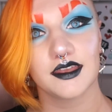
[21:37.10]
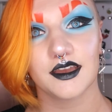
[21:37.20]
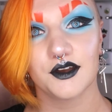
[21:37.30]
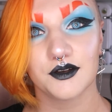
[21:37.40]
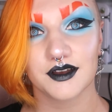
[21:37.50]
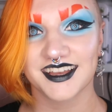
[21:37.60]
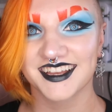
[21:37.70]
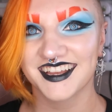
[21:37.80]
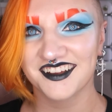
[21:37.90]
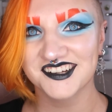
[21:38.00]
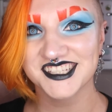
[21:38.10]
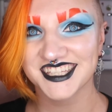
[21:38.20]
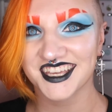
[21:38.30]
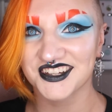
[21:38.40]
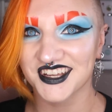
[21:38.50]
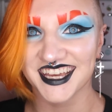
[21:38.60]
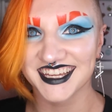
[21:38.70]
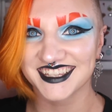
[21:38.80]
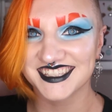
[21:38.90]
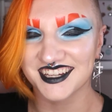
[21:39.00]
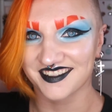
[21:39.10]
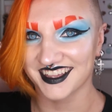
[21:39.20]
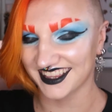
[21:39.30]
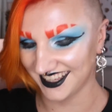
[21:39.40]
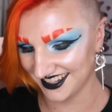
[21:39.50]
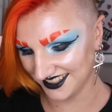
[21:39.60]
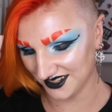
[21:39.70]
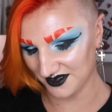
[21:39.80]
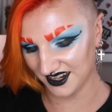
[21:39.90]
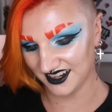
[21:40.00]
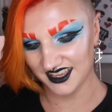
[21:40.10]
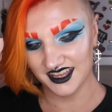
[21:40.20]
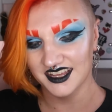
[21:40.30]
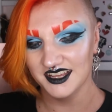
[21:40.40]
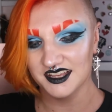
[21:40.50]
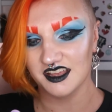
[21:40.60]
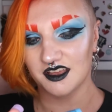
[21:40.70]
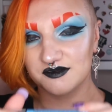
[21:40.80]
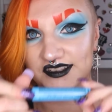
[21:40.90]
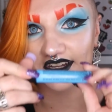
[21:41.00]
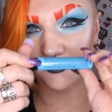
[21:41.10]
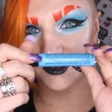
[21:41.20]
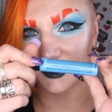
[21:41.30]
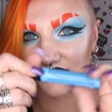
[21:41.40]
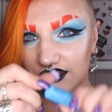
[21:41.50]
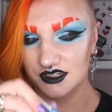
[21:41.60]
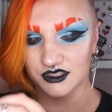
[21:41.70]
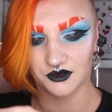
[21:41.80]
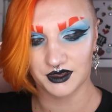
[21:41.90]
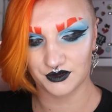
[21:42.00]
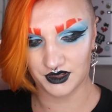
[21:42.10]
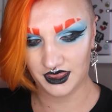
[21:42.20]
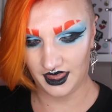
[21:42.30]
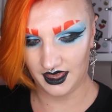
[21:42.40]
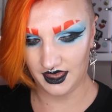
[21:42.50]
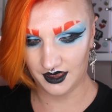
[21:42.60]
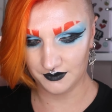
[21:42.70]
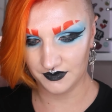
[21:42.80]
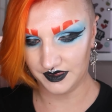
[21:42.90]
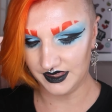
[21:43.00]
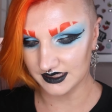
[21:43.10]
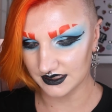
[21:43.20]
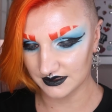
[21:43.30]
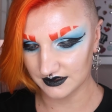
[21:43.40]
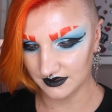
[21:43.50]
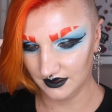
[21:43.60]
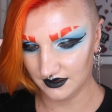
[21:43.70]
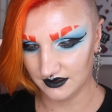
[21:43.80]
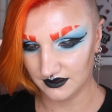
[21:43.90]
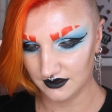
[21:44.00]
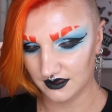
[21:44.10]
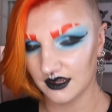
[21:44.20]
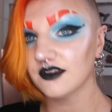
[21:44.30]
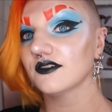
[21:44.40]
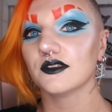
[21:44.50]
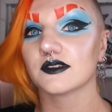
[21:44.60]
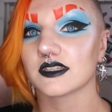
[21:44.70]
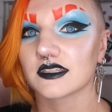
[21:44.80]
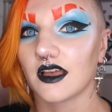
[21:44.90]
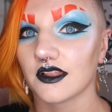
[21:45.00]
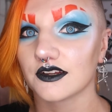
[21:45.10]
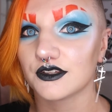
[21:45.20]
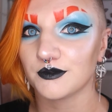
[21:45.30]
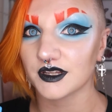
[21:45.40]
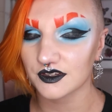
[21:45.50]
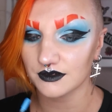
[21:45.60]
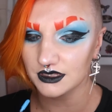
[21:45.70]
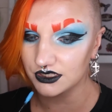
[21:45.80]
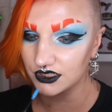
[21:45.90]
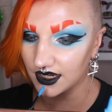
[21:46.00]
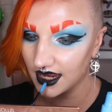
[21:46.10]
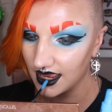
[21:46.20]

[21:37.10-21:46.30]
now, I always say okay and stuff like that, it's so weird. So now I'm gonna just go in with this. I don't use this color too much, I really should.